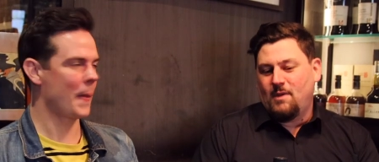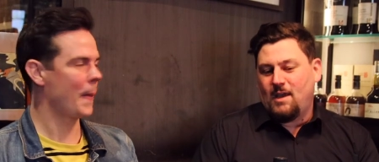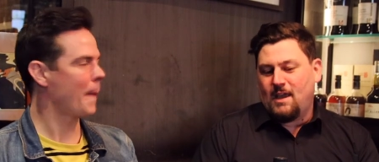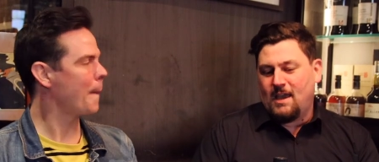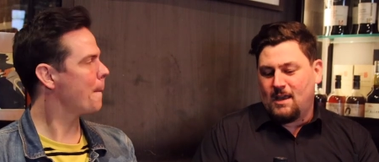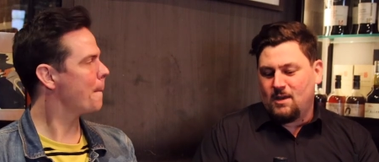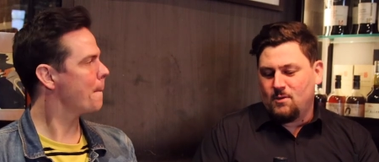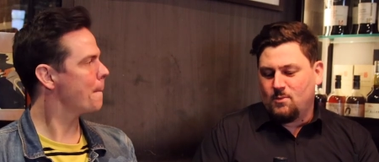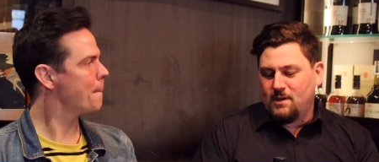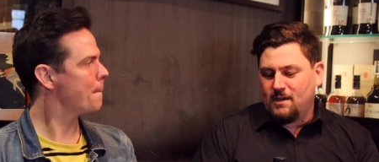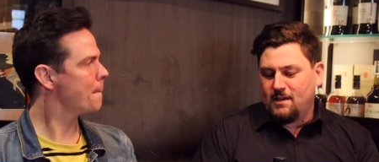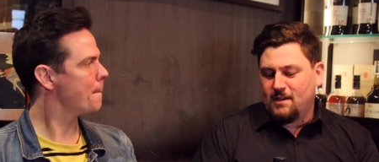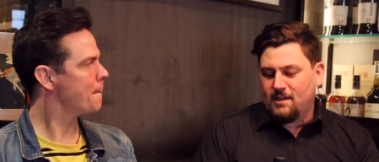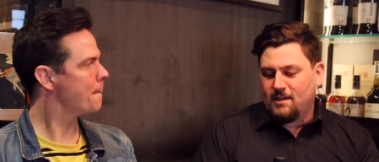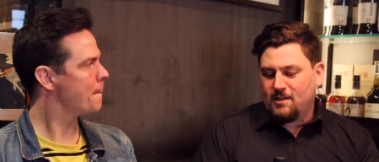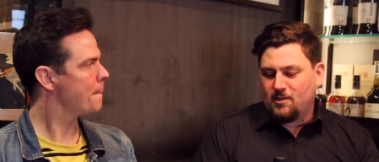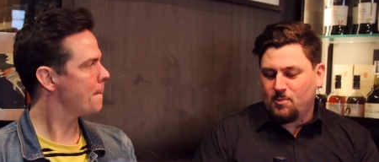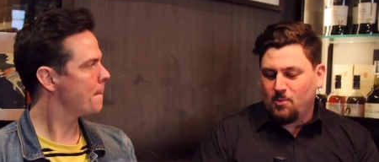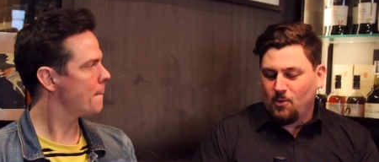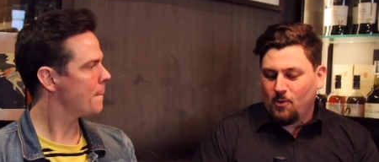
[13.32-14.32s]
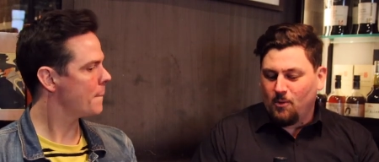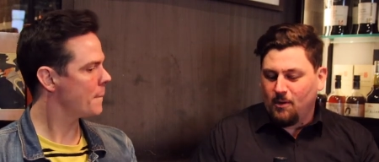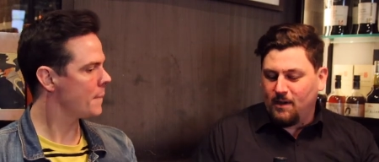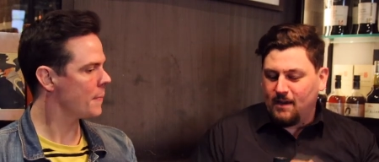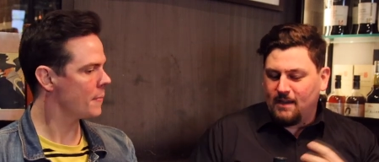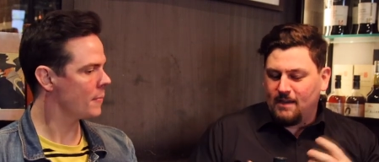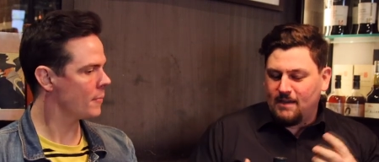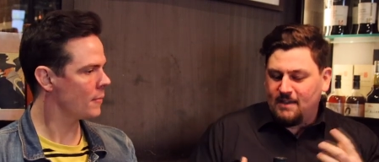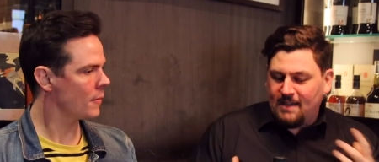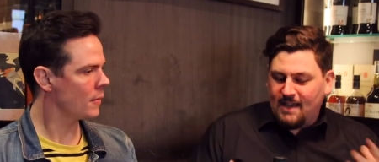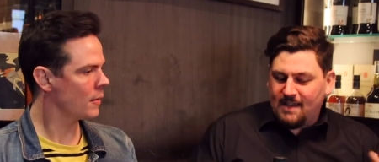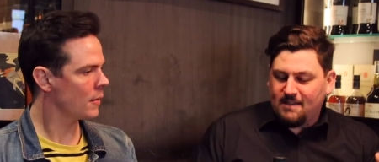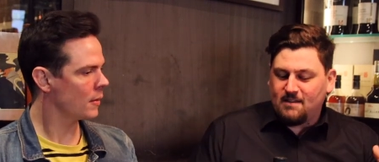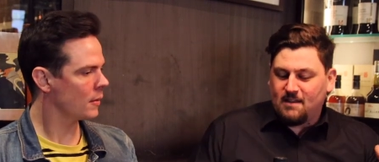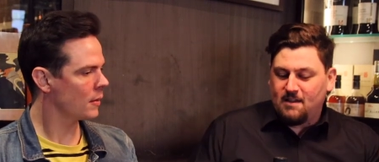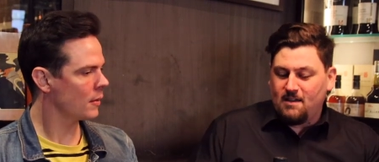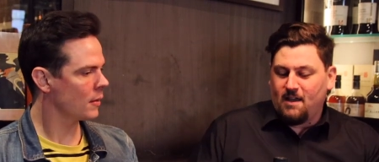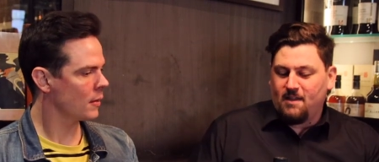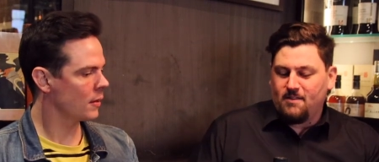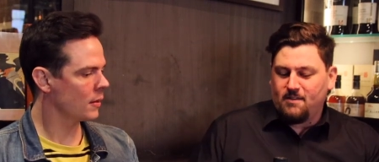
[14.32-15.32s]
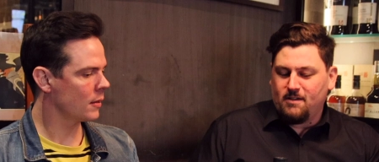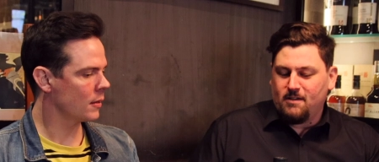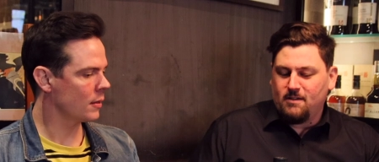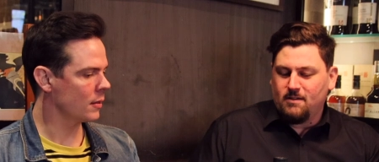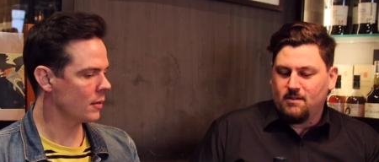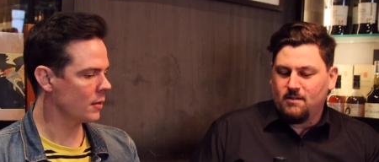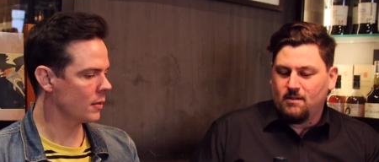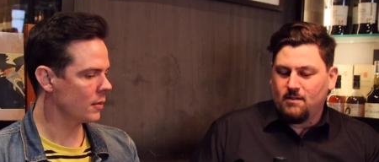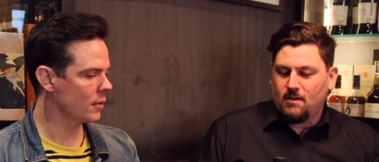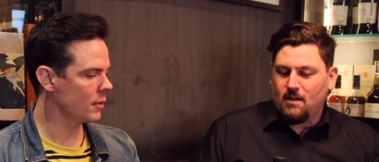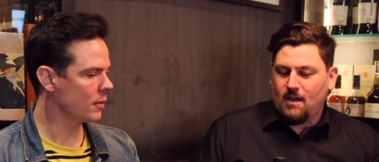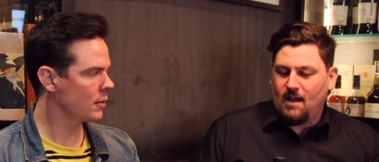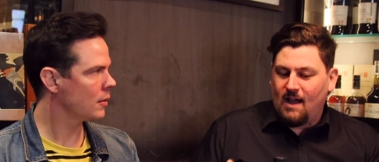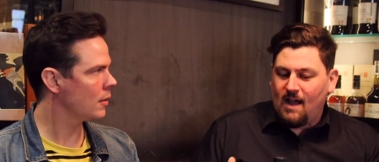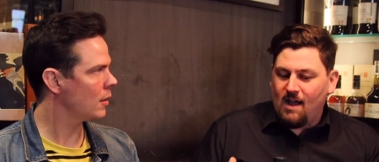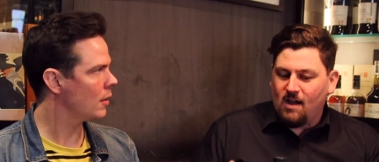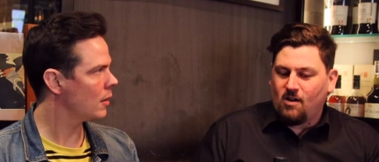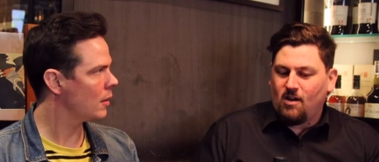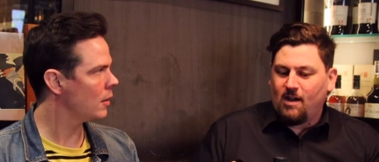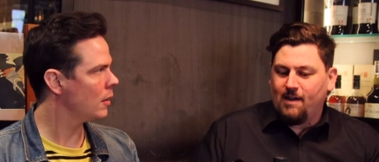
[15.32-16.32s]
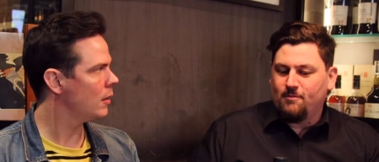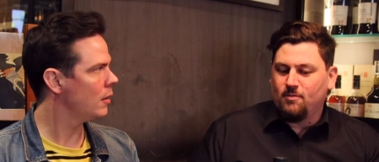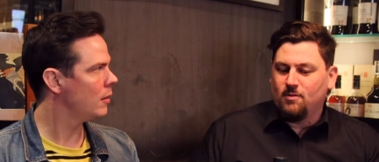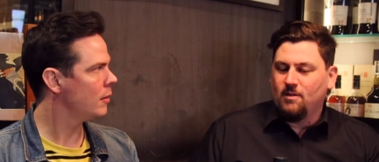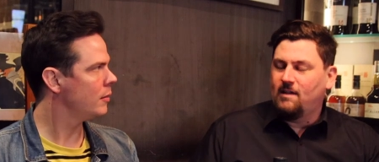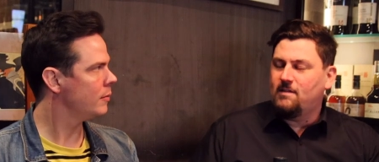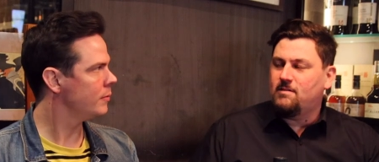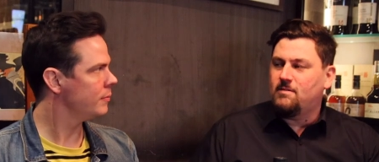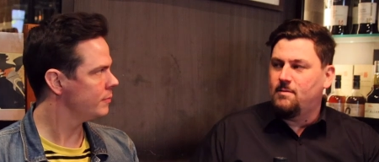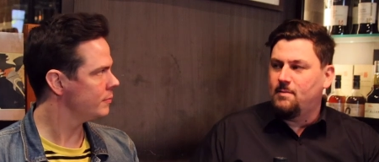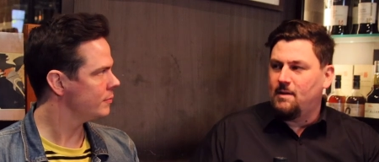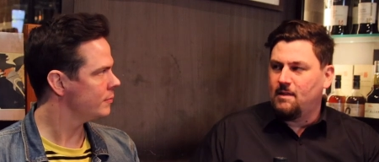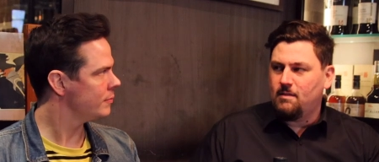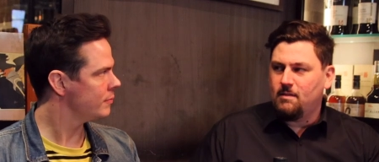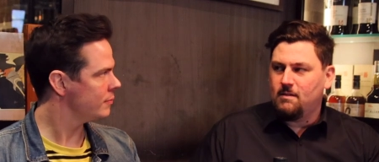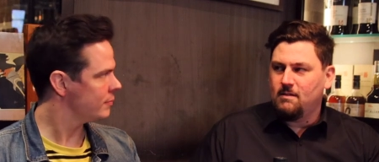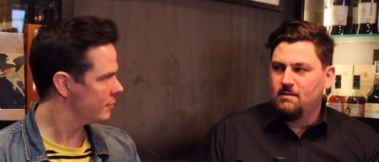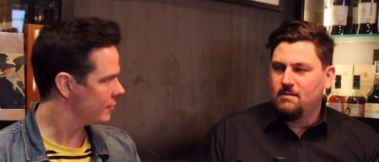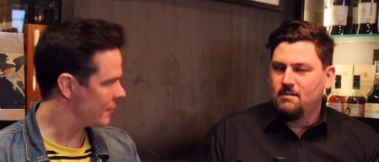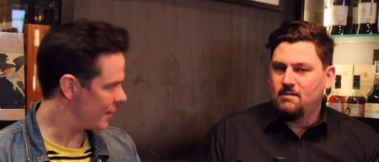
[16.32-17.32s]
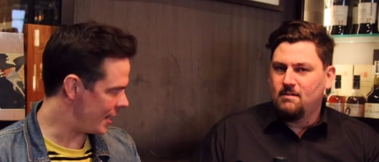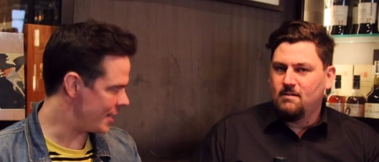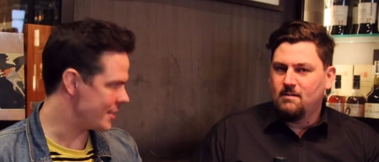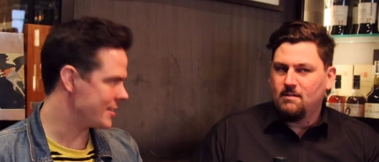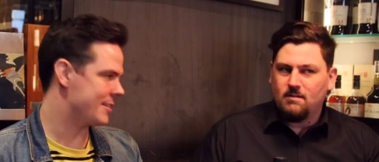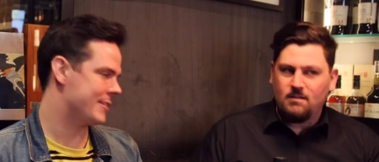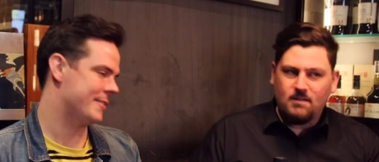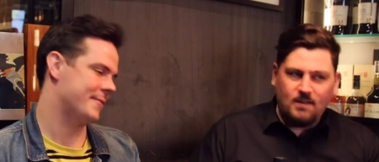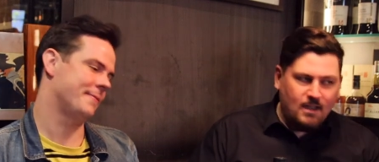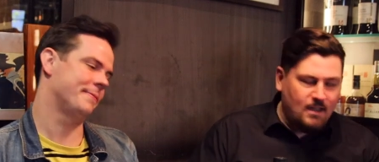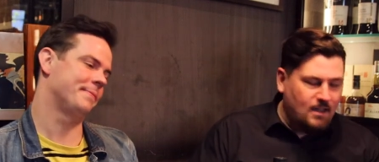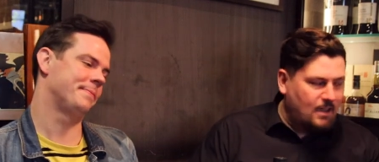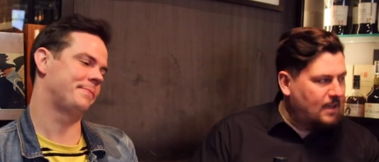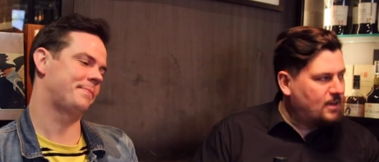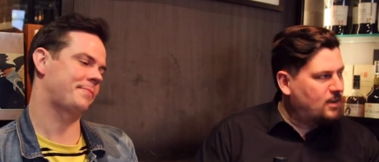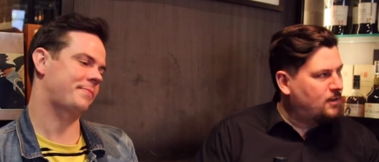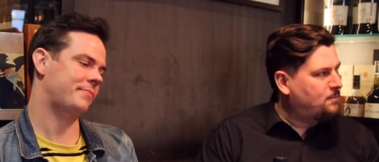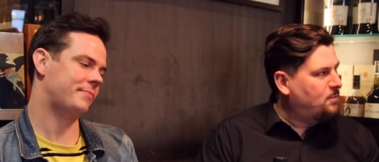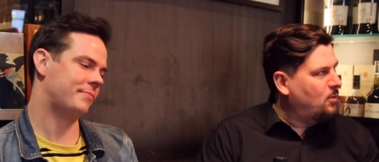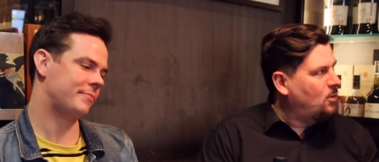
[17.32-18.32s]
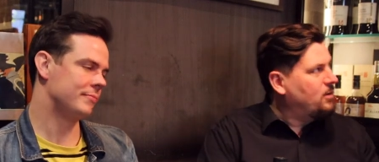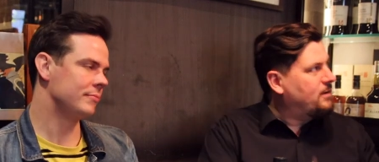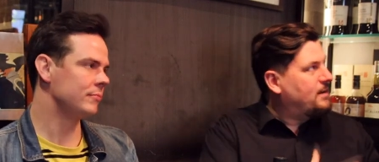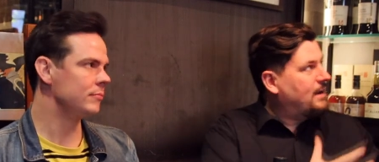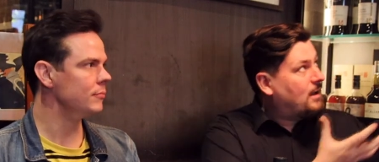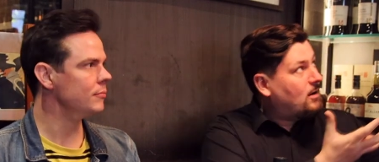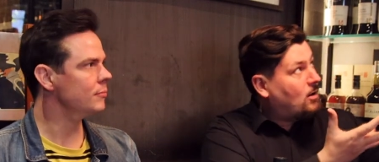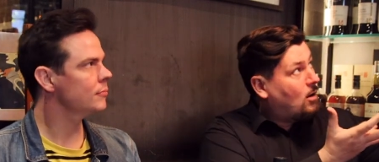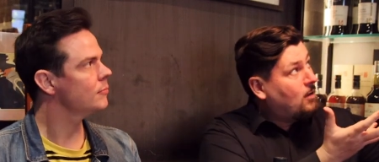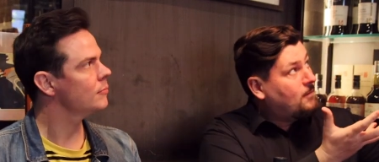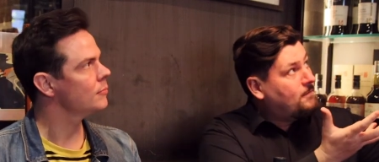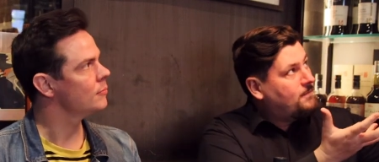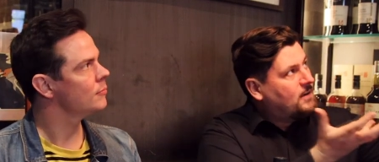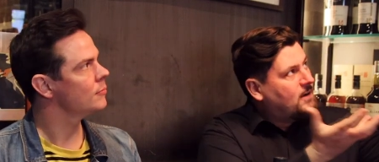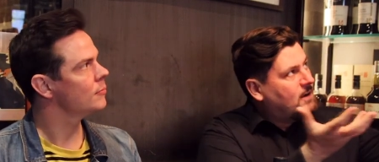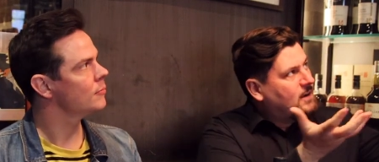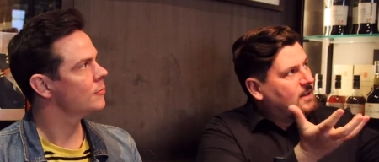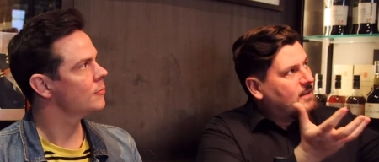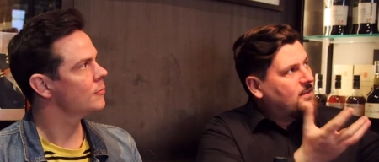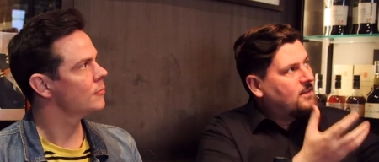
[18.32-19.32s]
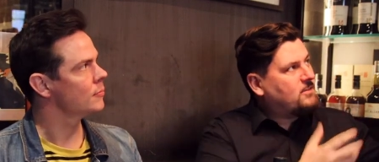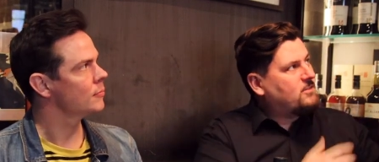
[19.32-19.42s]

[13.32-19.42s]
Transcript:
Speaker 1: and we're exploring yet another archive release of the month. Yes. Yeah, and you've pulled it out of the